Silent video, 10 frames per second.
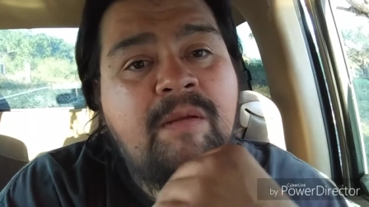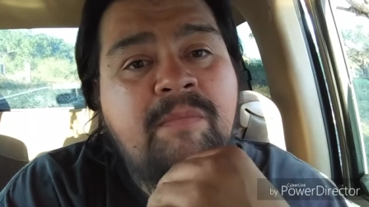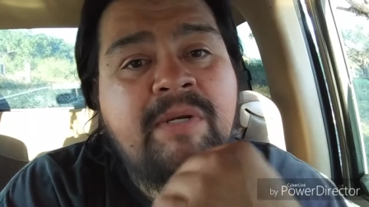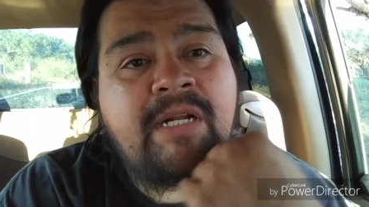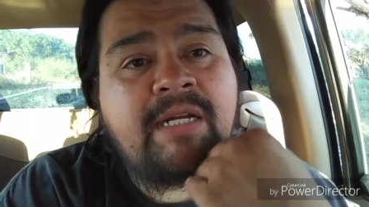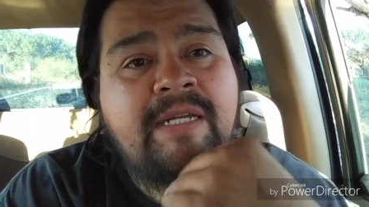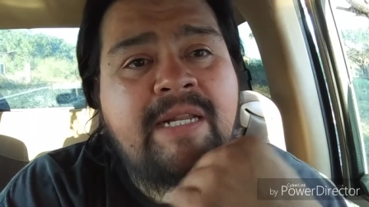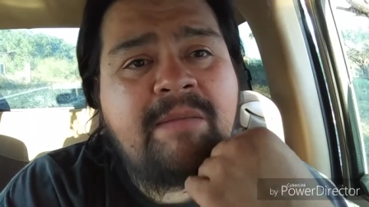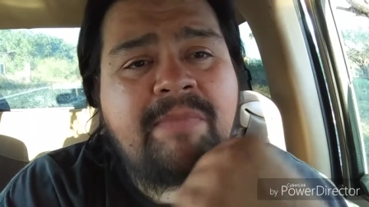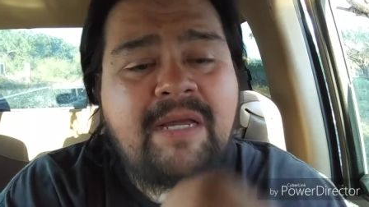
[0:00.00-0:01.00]
But uh,
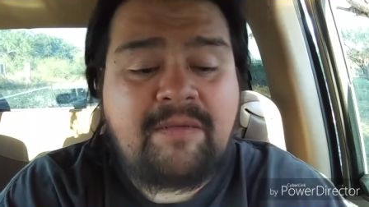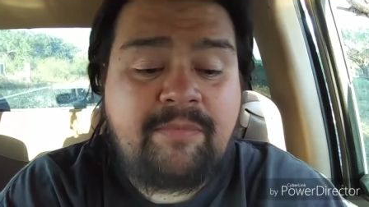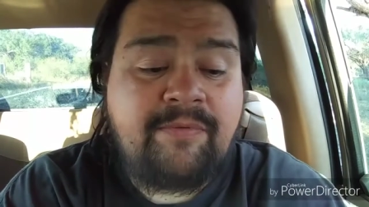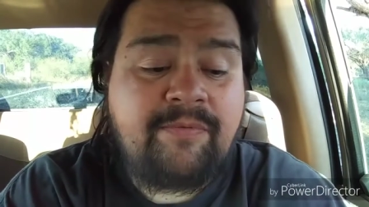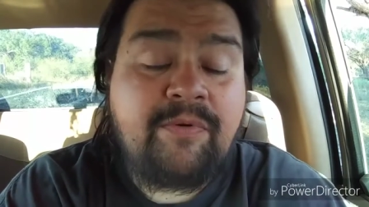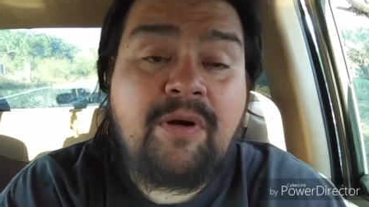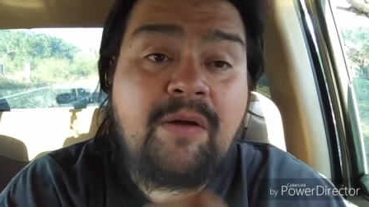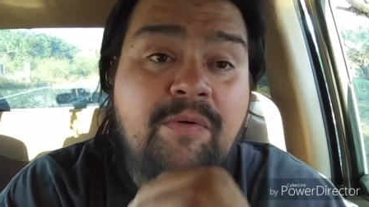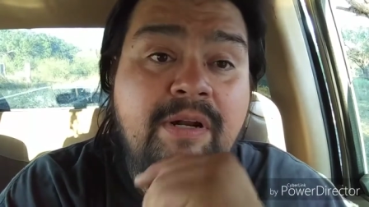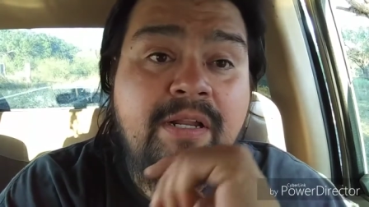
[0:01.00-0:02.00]
getting back before I
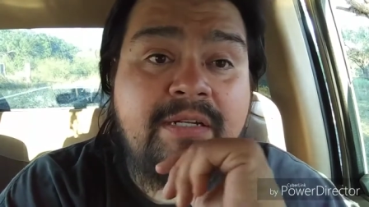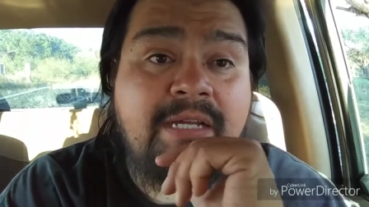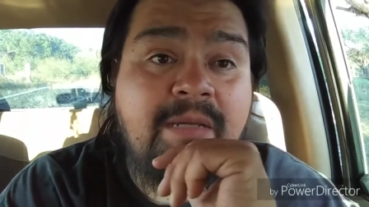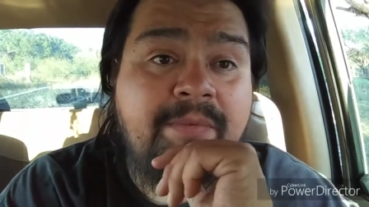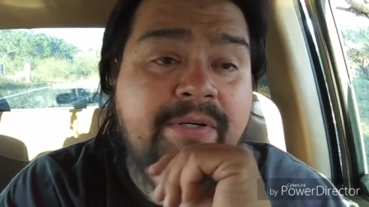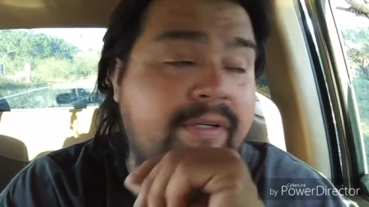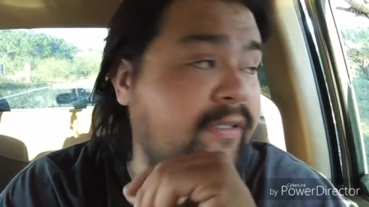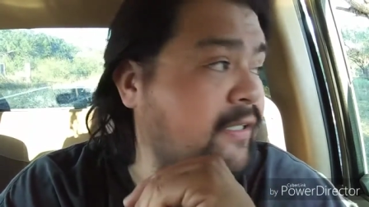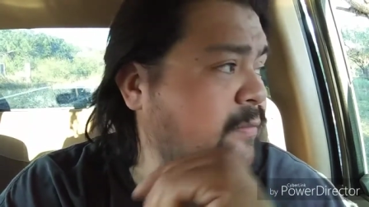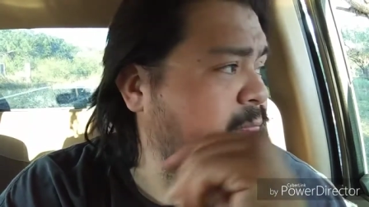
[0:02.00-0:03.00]
run out of time here,
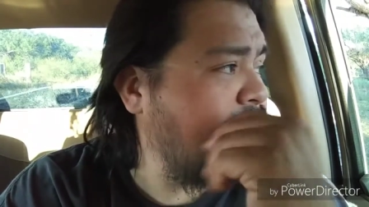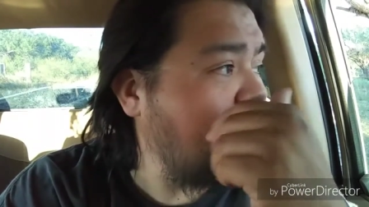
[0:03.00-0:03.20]
um,